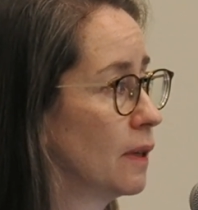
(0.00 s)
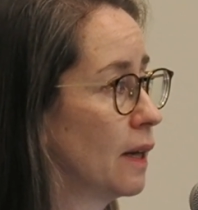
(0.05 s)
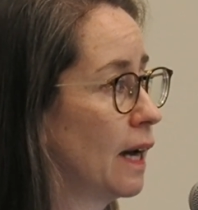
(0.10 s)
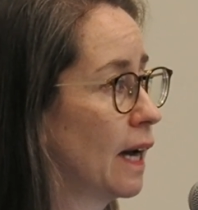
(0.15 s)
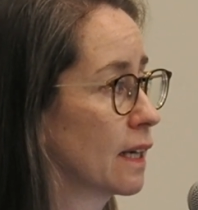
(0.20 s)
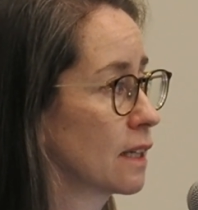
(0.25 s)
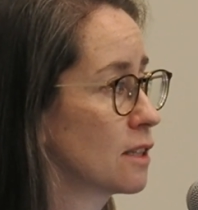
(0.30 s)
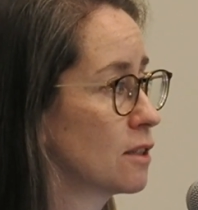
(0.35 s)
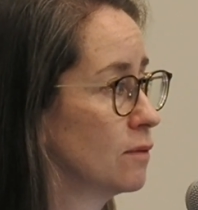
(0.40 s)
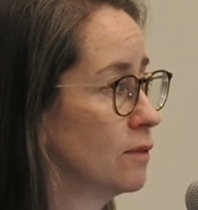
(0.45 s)

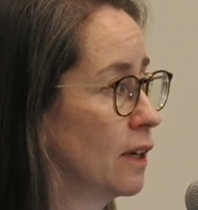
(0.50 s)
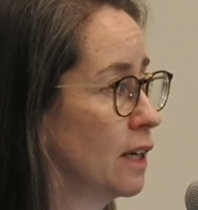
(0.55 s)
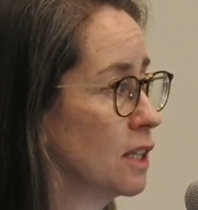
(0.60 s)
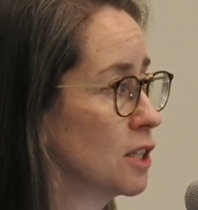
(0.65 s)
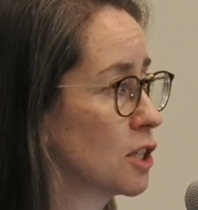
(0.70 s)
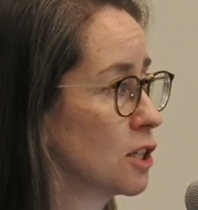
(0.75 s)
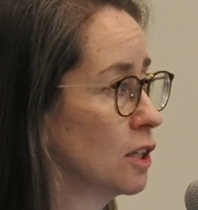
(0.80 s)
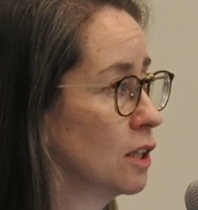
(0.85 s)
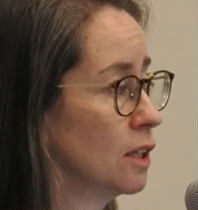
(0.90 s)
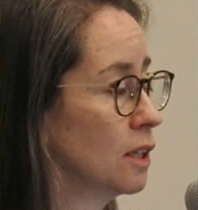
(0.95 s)

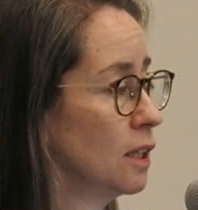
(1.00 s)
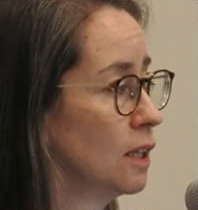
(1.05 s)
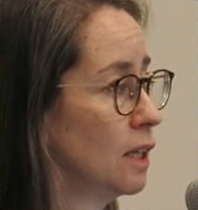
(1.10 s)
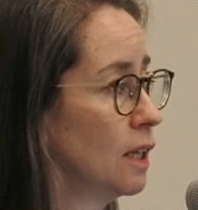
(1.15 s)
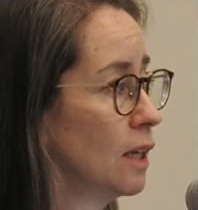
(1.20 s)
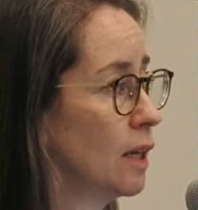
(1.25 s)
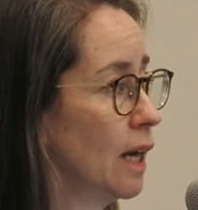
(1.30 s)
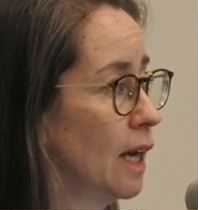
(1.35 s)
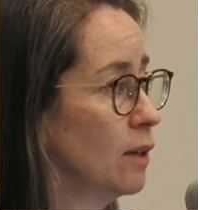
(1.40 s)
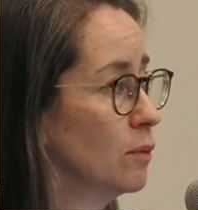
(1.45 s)
activation,
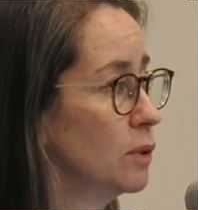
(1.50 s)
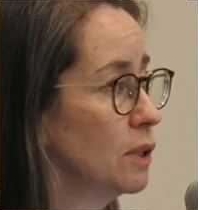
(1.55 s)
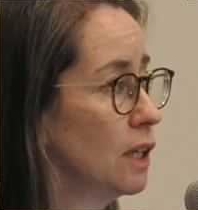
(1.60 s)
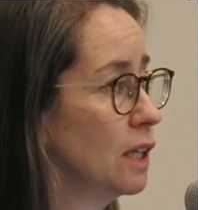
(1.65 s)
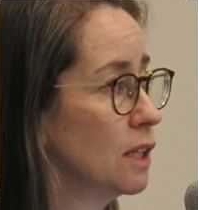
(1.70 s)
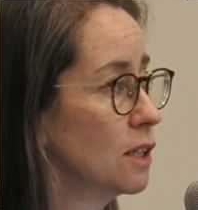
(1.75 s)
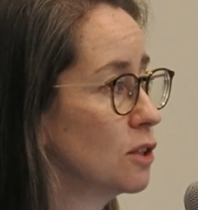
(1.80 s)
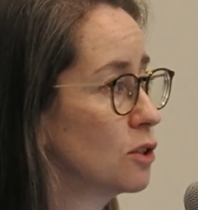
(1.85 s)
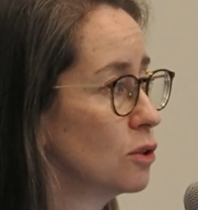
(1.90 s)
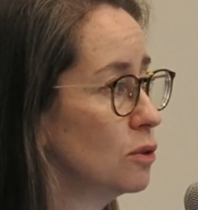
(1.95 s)
and
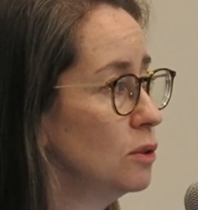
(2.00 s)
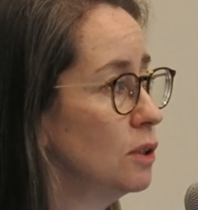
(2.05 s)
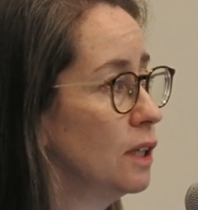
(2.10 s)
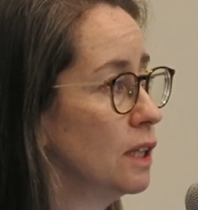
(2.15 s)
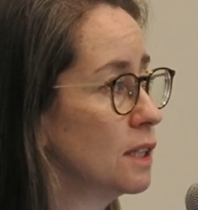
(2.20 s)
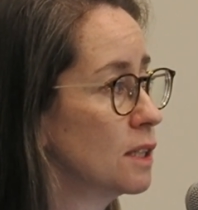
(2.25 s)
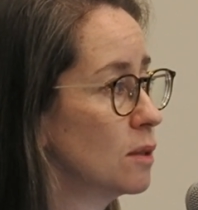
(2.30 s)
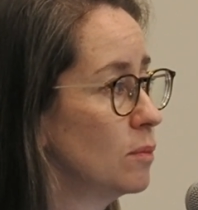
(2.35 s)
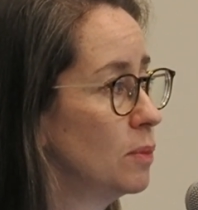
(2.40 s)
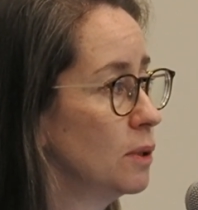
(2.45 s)
we do
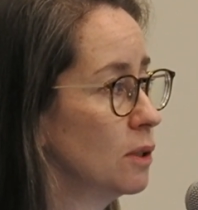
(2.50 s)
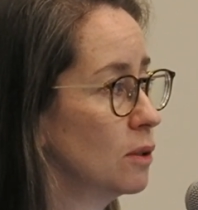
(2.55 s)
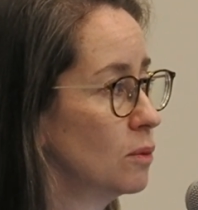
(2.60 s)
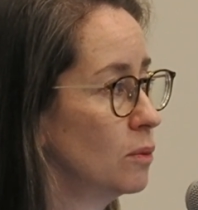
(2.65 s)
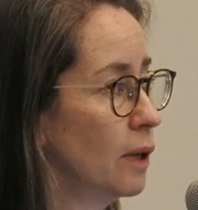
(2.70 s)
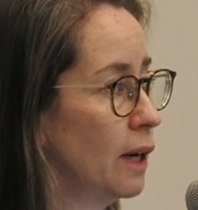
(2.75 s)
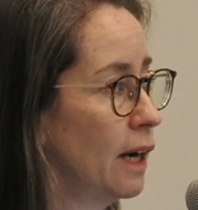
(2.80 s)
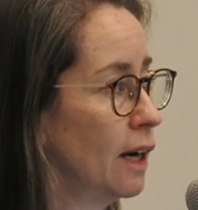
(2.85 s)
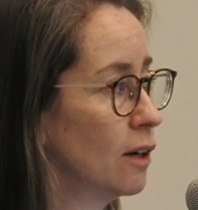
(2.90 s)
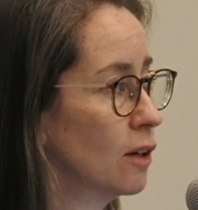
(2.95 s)
need to be
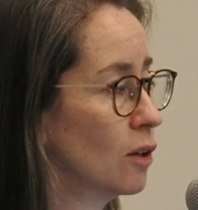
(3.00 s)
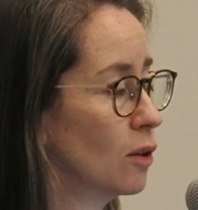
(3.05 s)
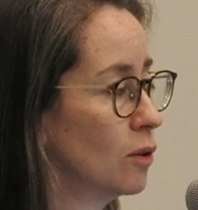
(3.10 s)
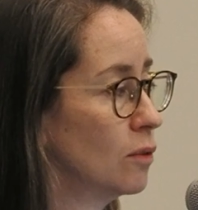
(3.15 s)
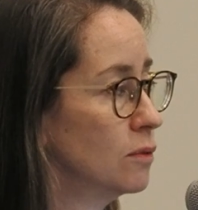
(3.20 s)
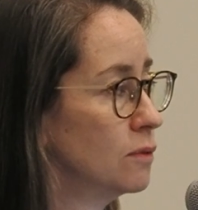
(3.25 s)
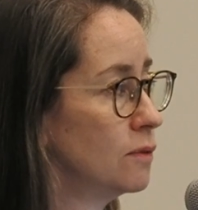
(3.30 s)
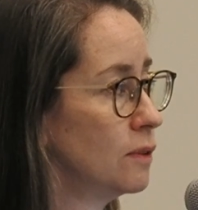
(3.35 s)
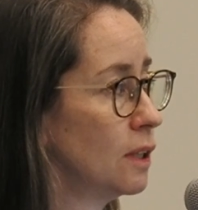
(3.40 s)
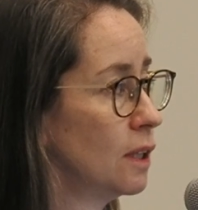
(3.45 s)
aware of
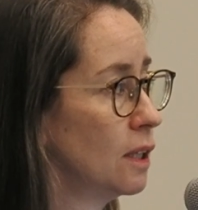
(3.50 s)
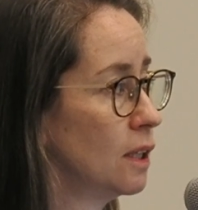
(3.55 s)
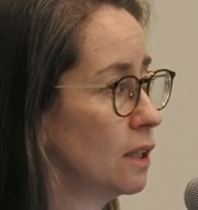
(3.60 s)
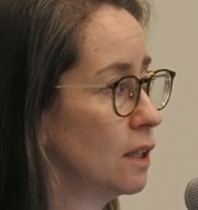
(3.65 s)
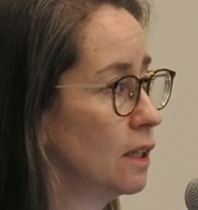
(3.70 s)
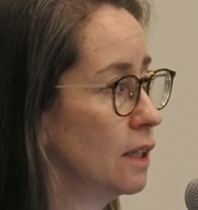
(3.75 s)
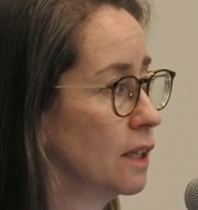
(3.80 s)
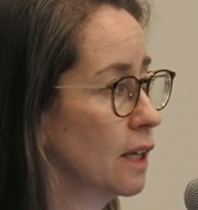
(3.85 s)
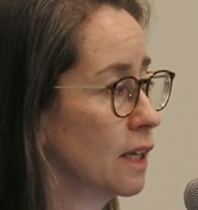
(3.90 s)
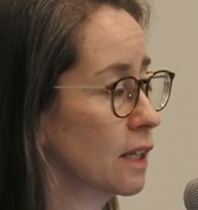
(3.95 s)

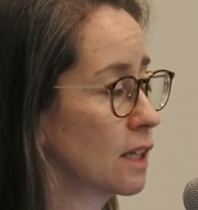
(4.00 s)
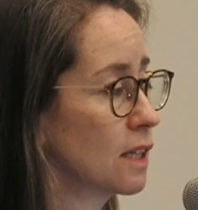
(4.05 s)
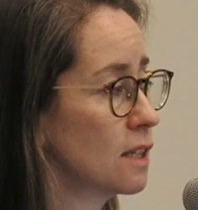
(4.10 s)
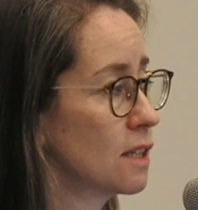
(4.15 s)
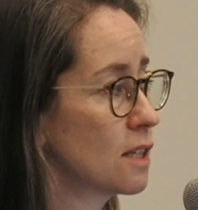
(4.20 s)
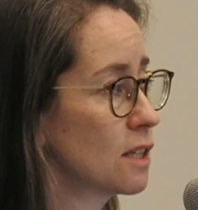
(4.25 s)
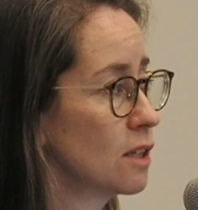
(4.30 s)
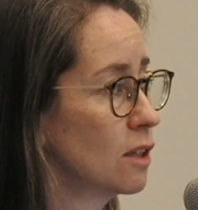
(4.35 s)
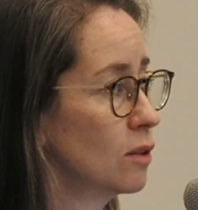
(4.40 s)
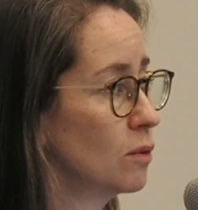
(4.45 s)
and
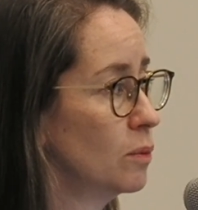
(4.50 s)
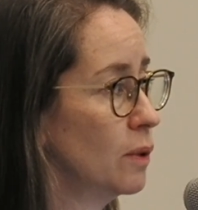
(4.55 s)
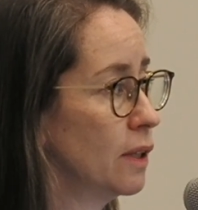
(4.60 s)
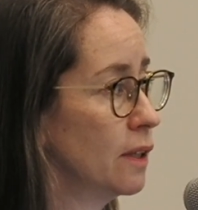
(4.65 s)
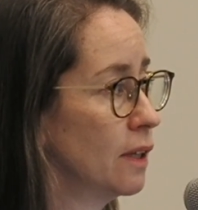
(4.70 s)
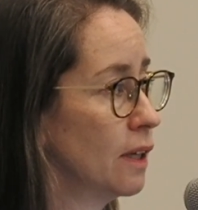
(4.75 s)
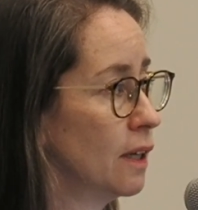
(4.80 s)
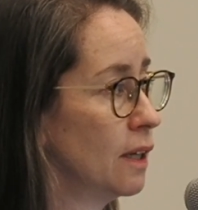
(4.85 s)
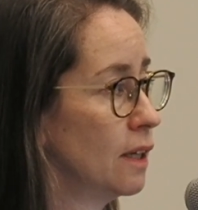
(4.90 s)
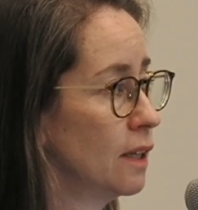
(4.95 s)
consider
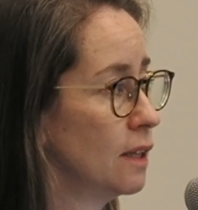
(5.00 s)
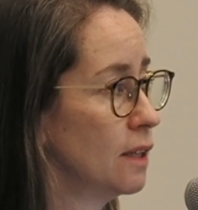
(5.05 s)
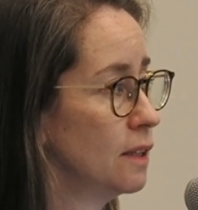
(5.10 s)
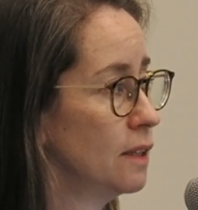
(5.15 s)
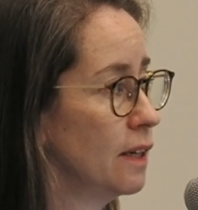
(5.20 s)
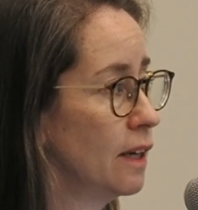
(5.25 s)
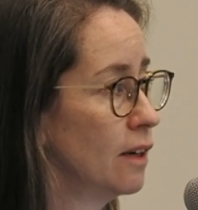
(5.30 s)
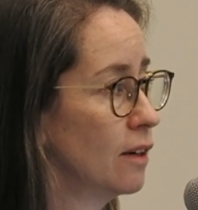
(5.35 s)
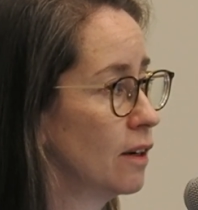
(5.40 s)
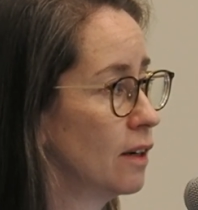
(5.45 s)
whether
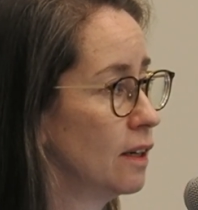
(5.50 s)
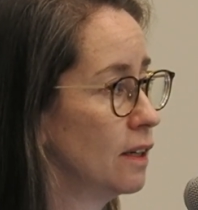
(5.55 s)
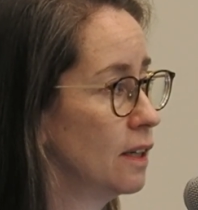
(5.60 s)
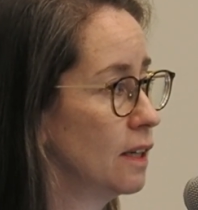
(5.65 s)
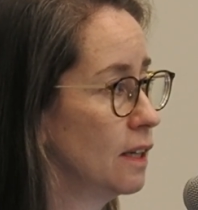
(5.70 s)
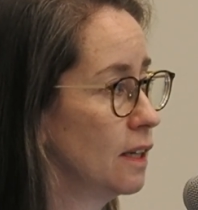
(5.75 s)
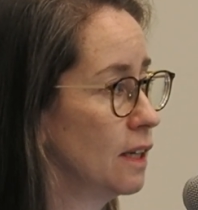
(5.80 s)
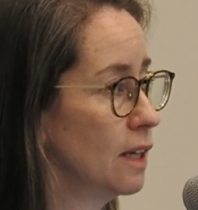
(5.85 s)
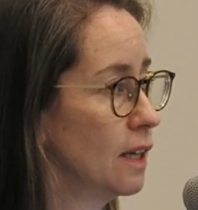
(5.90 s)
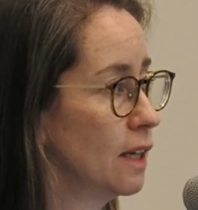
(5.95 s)
their
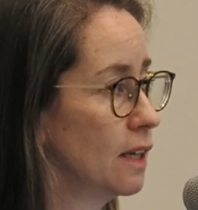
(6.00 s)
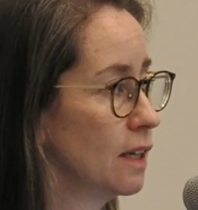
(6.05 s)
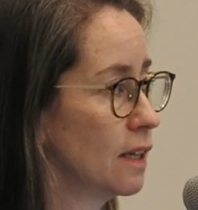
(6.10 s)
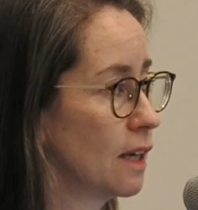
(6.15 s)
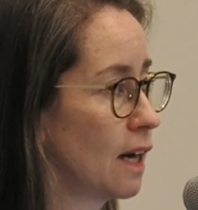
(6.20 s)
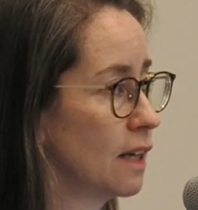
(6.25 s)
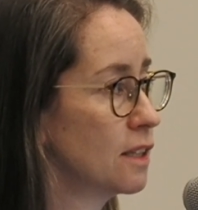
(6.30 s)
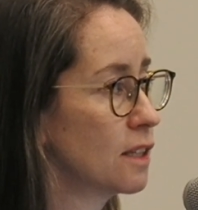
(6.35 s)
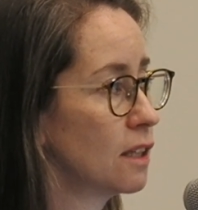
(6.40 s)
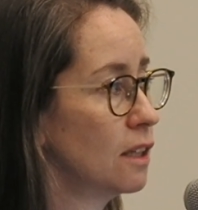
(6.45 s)

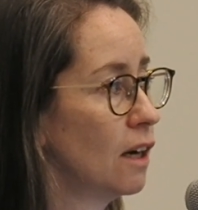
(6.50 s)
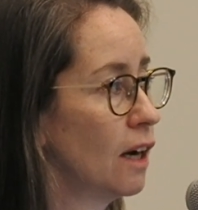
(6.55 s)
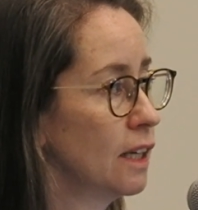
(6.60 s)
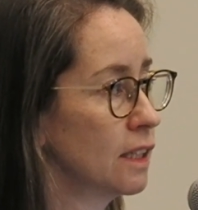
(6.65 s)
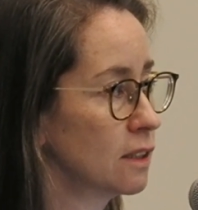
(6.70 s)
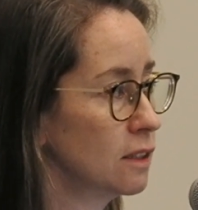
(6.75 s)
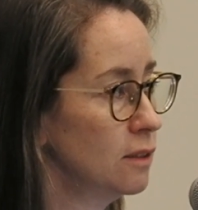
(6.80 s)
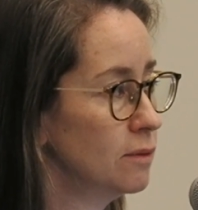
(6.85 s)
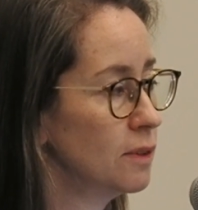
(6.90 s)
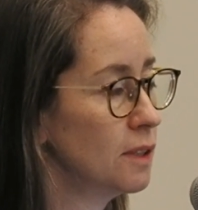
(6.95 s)
underlying
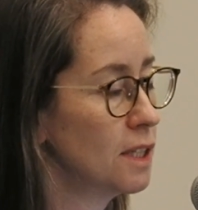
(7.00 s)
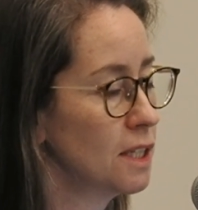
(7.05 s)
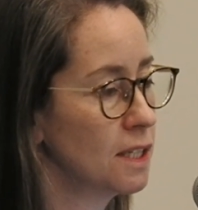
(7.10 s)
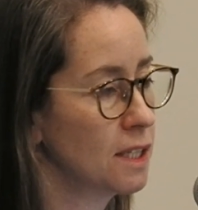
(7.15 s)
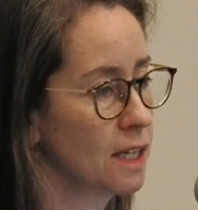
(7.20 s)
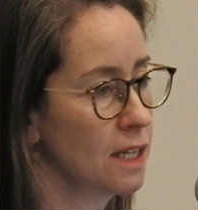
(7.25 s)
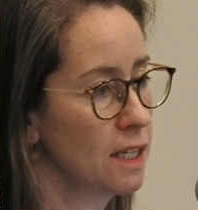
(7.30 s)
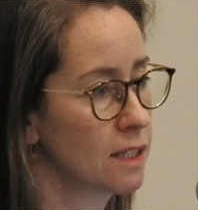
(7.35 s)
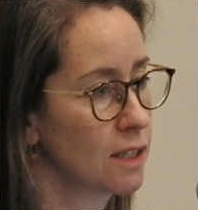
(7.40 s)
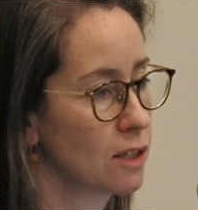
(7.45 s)
liver
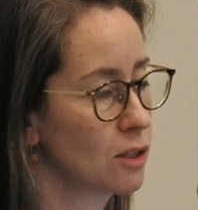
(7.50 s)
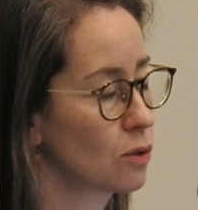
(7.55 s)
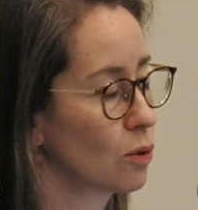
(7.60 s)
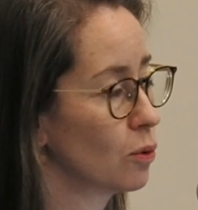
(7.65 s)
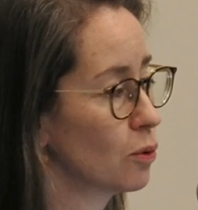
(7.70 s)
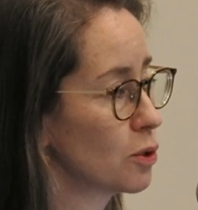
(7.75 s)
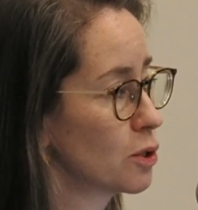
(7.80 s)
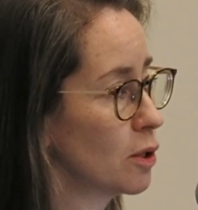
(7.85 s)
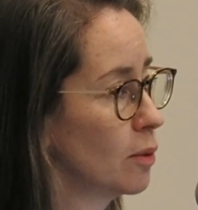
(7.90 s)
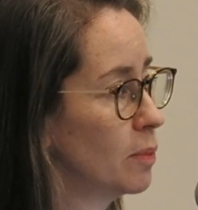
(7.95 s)
disease is
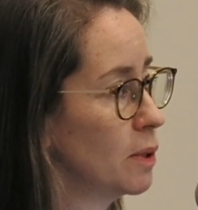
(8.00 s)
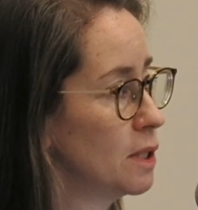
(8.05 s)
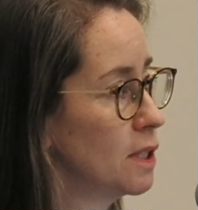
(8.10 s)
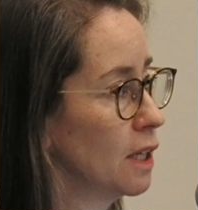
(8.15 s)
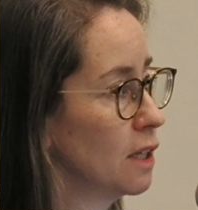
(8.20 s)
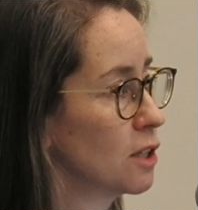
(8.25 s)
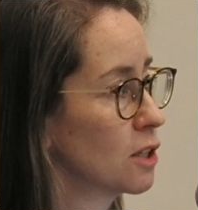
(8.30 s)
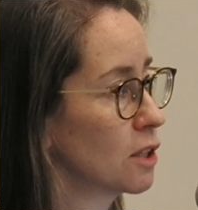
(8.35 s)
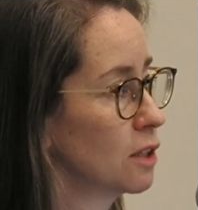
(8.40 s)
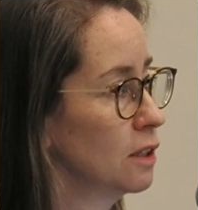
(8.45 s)
also
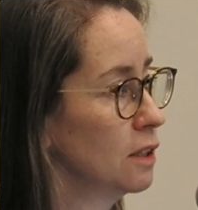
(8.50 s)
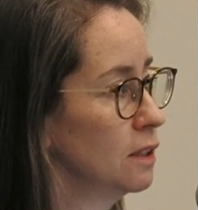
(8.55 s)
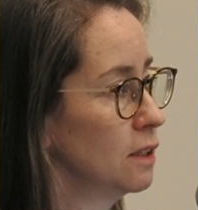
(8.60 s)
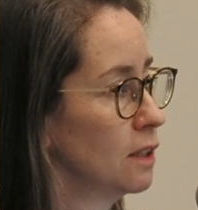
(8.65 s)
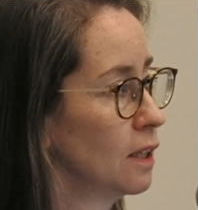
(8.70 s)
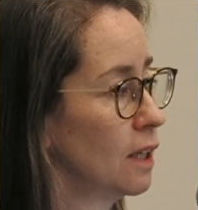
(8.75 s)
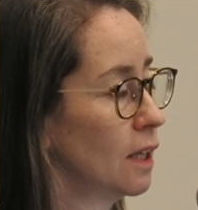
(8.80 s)
potentially